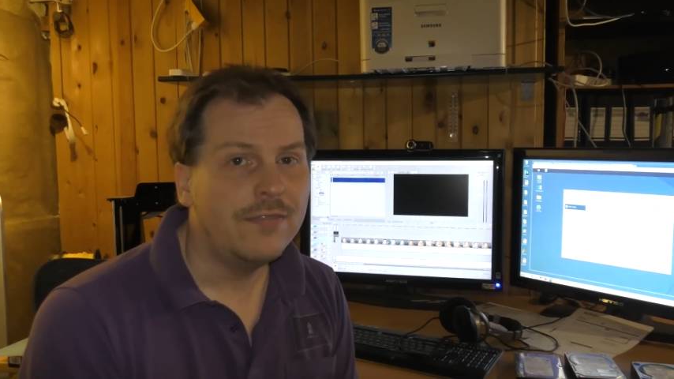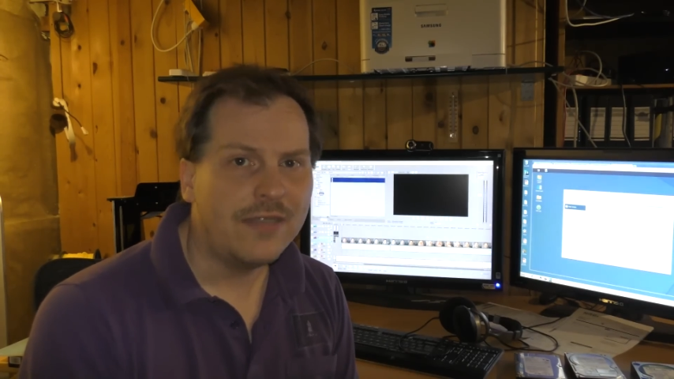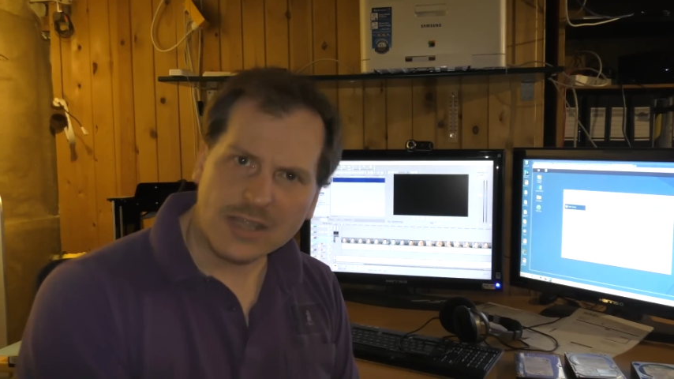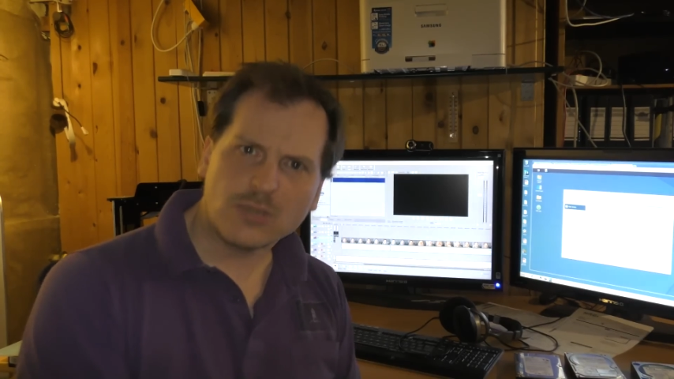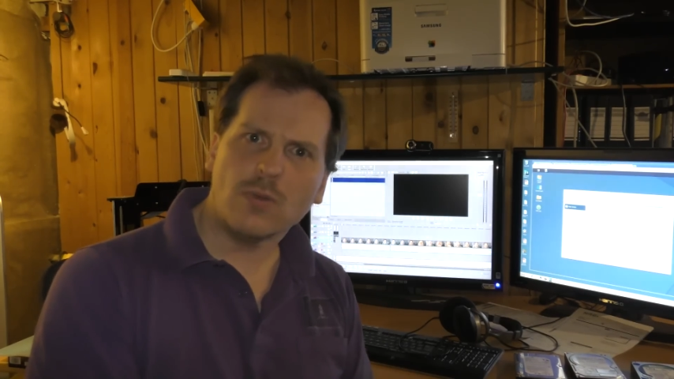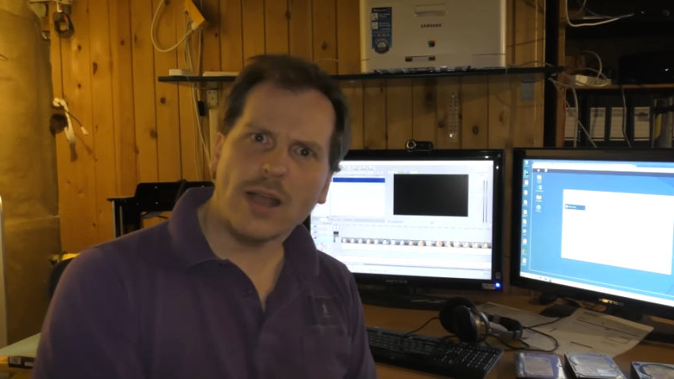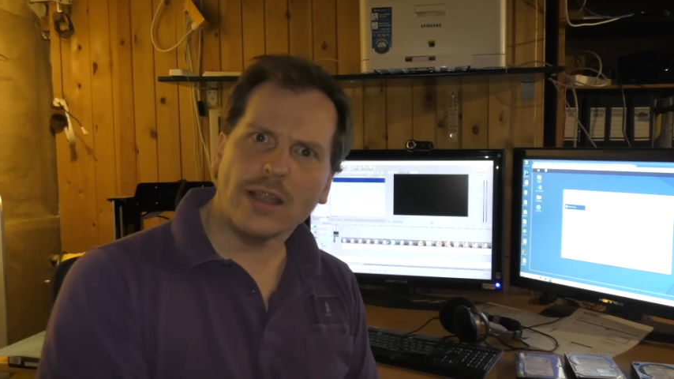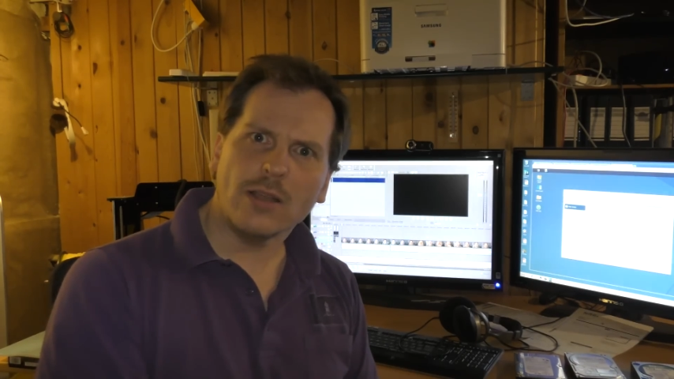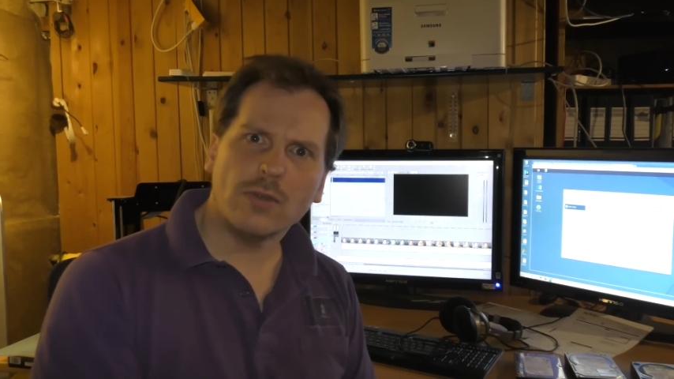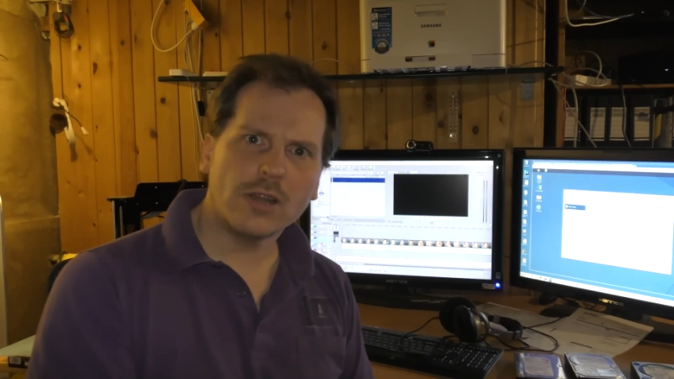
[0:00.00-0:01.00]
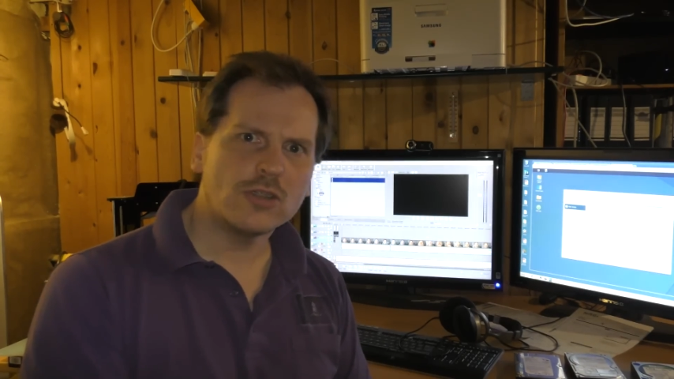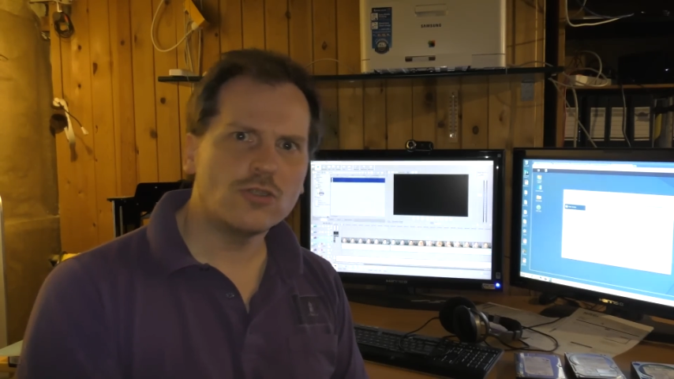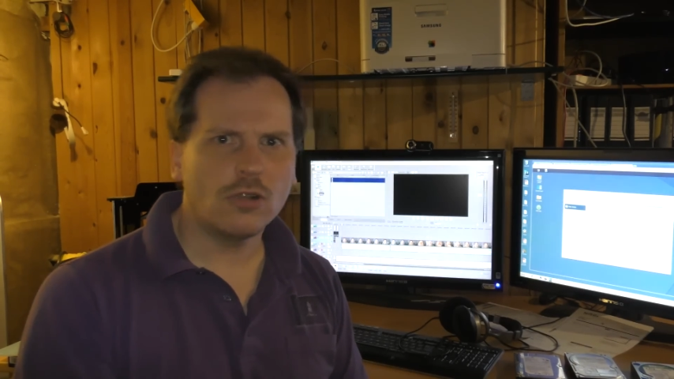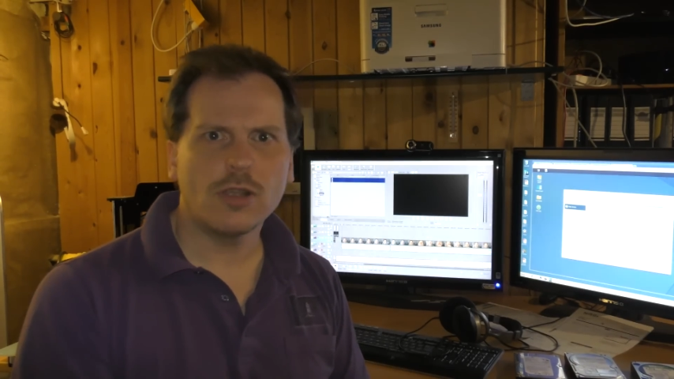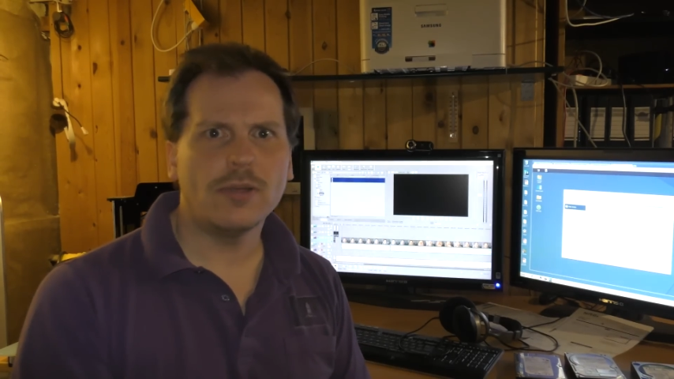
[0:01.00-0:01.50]
That's why I want to
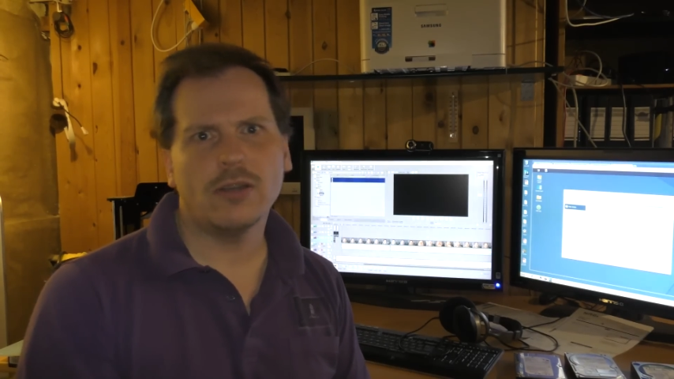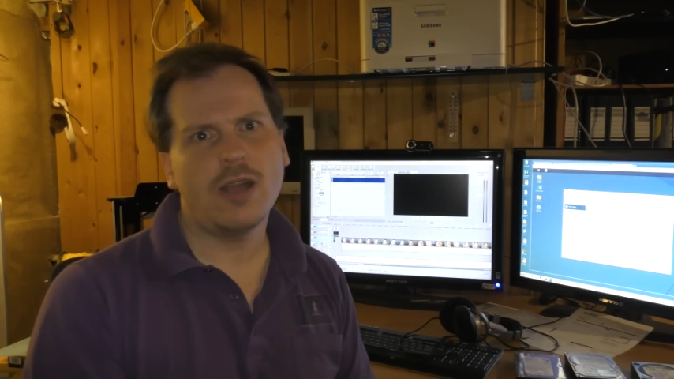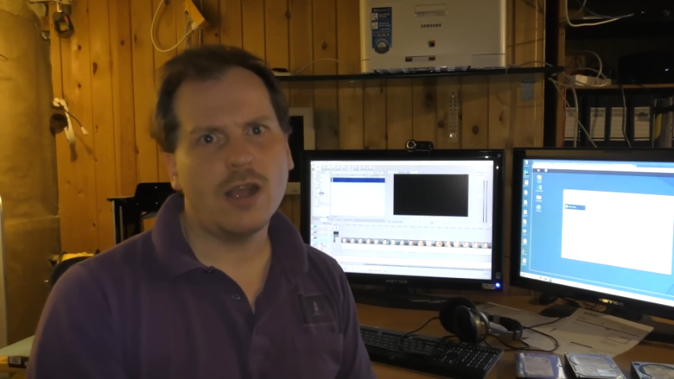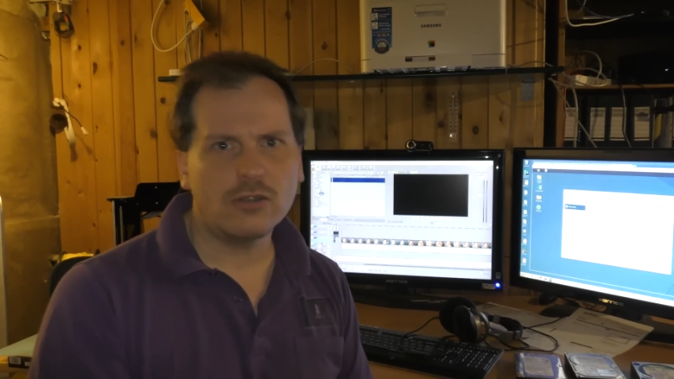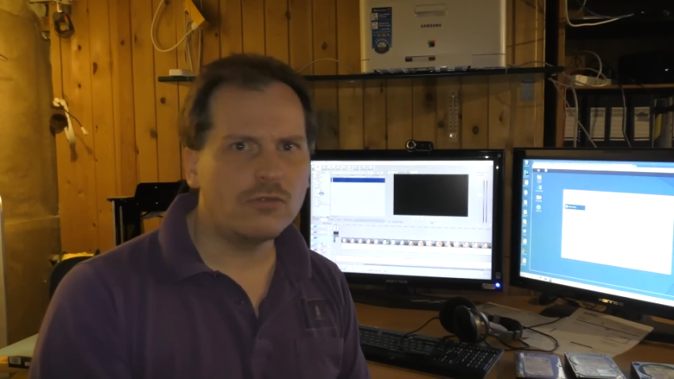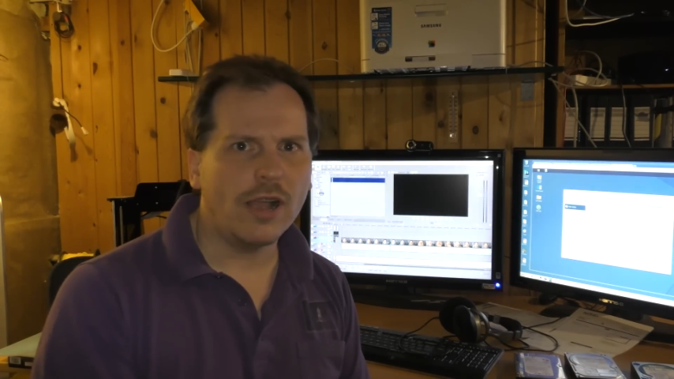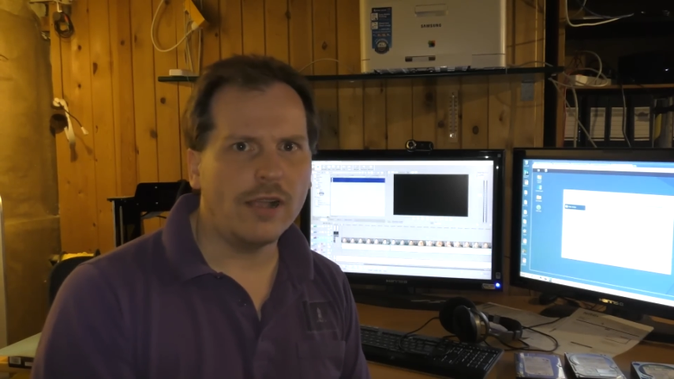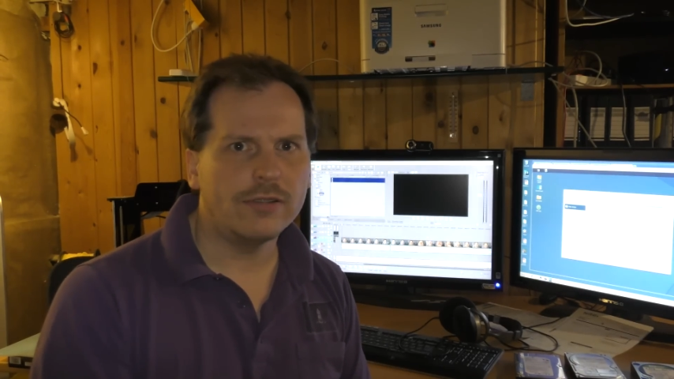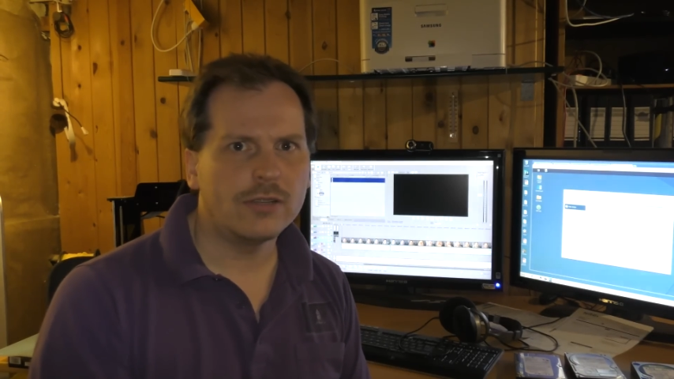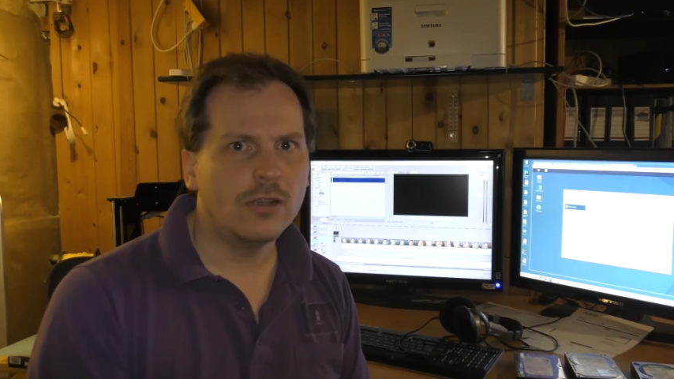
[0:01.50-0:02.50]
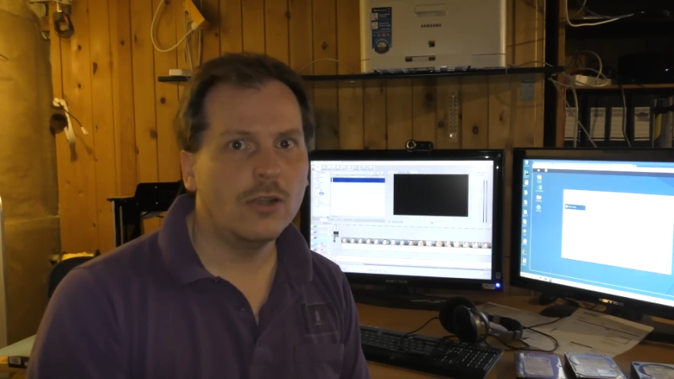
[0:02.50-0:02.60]
talk about hard drives.